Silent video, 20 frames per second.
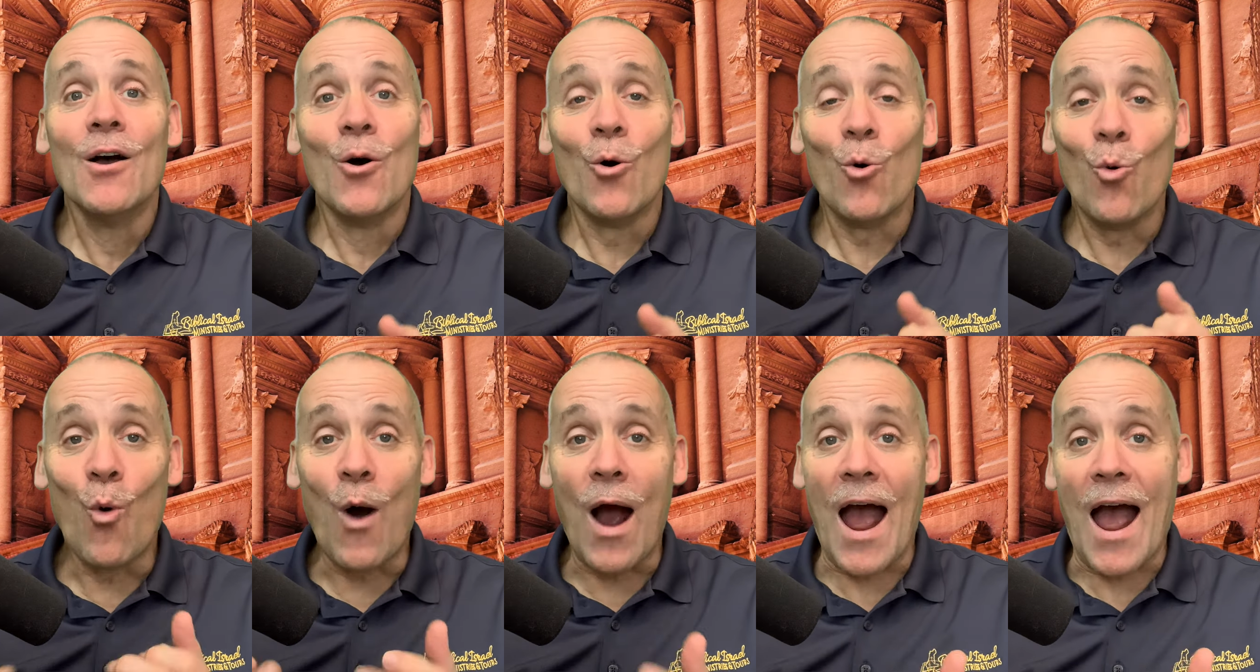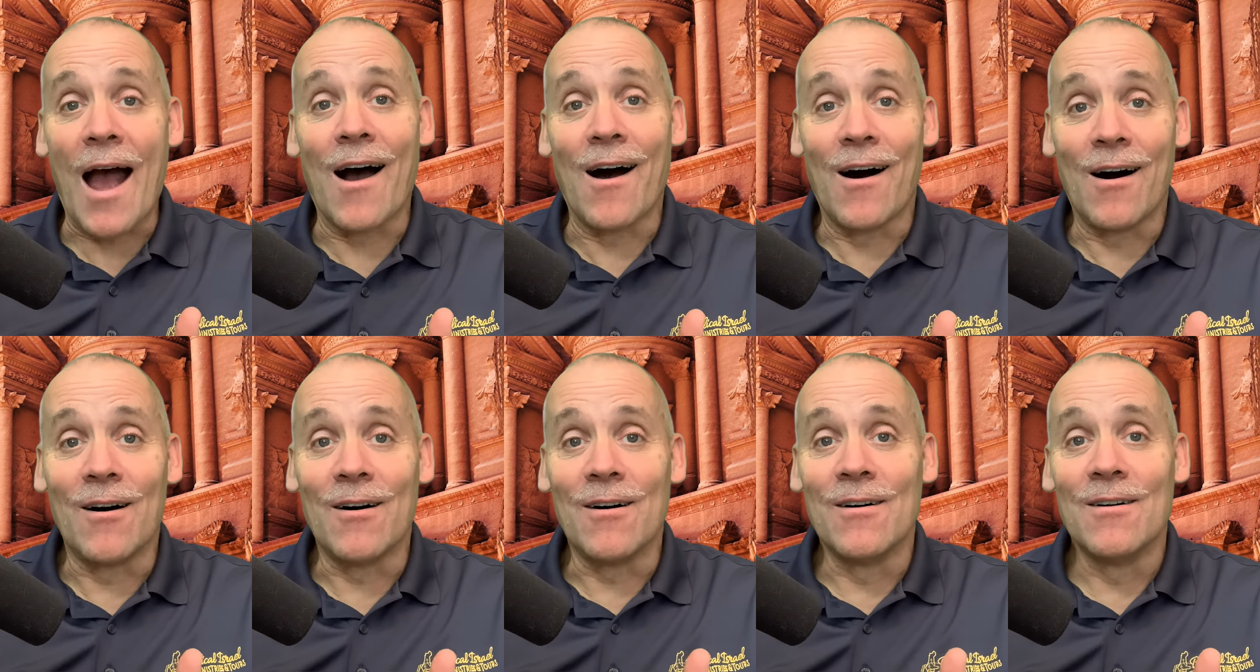
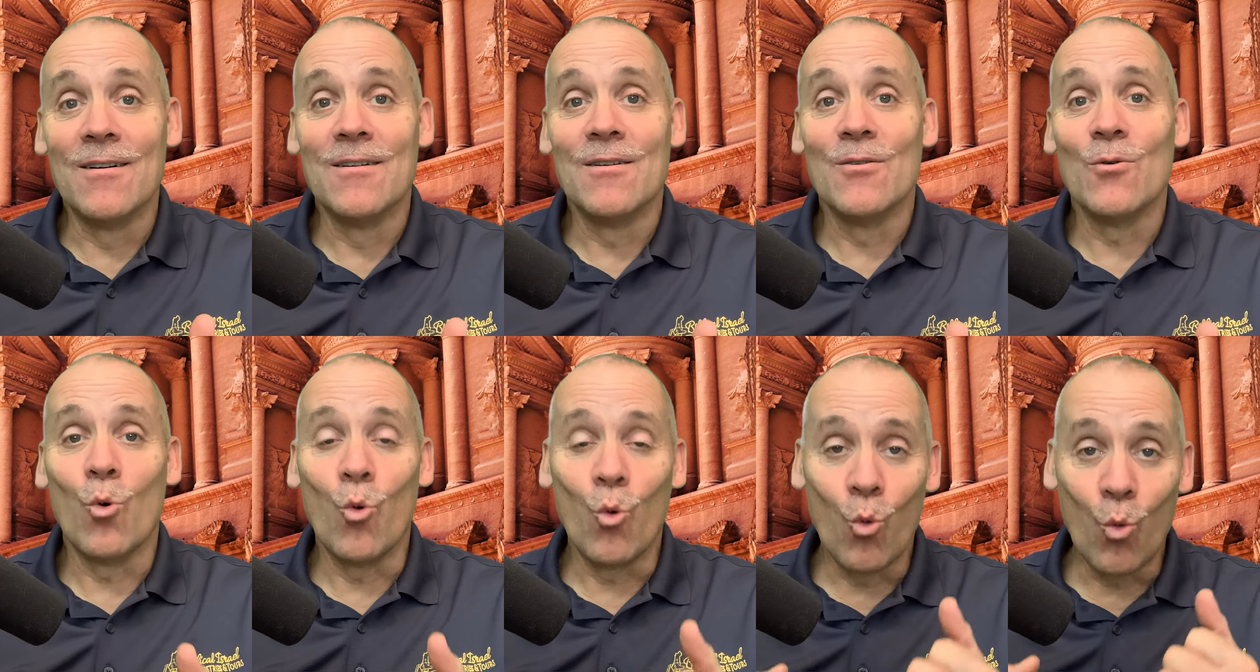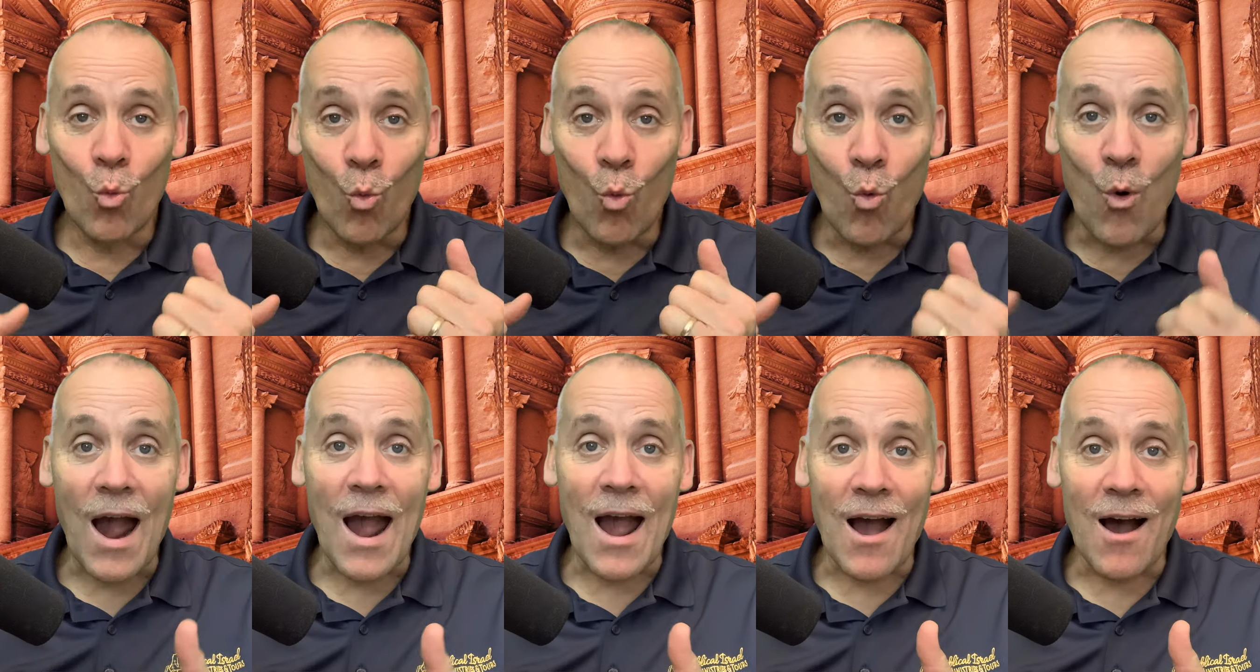Wow.
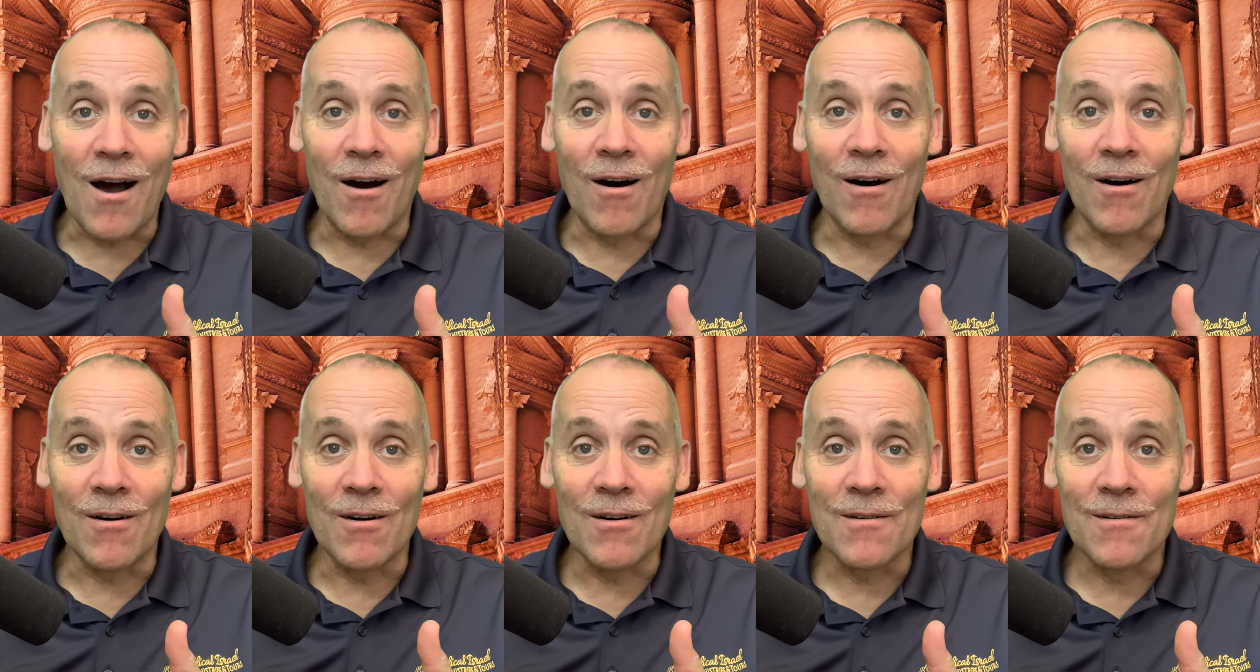Wow.